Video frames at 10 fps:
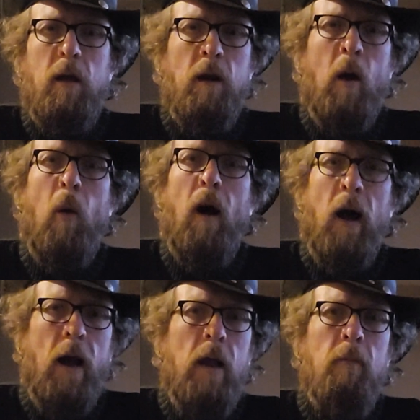No,
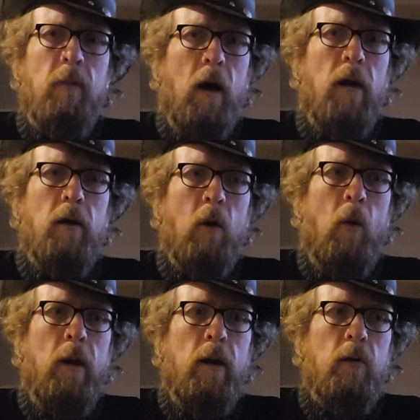I am not
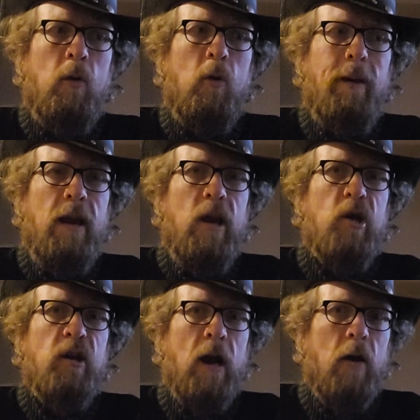going to be
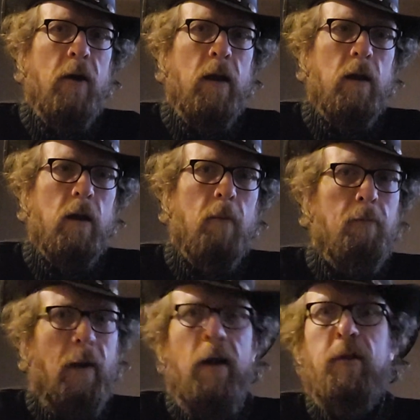sharing
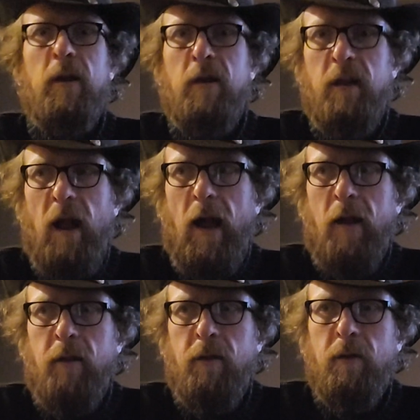my
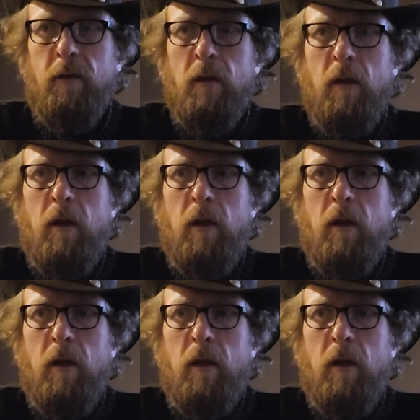success